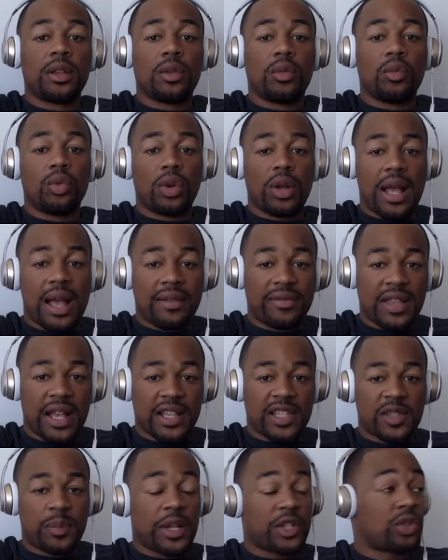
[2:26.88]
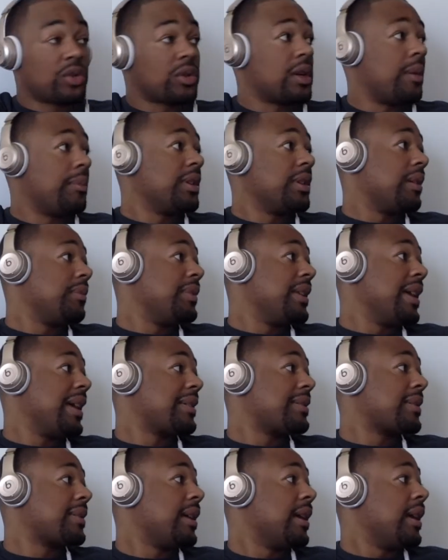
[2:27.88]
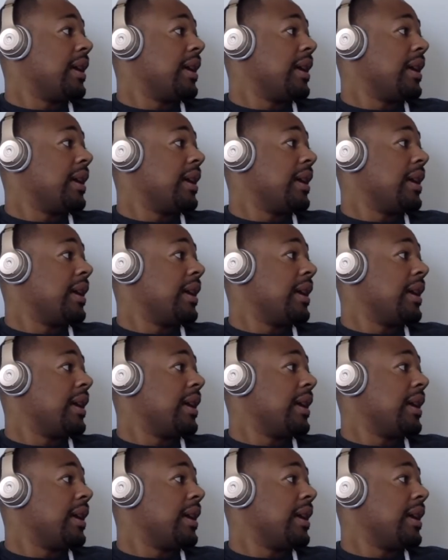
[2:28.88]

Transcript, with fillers: We'll have that special coming up next.